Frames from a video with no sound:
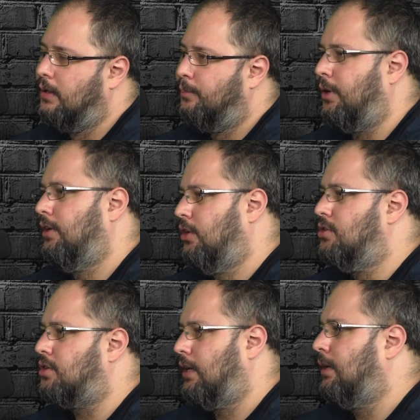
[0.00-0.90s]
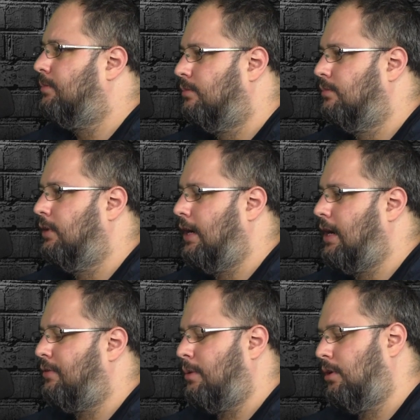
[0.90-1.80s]
But usually,
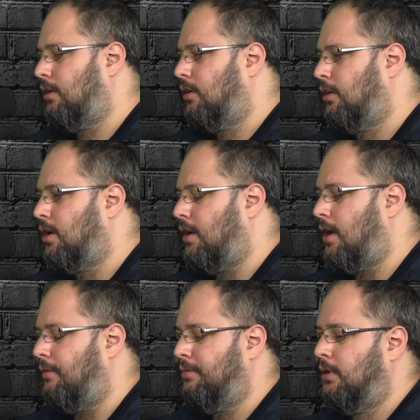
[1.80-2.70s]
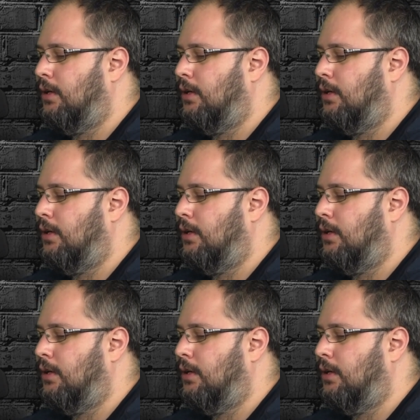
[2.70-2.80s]
Entity Framework, good enough.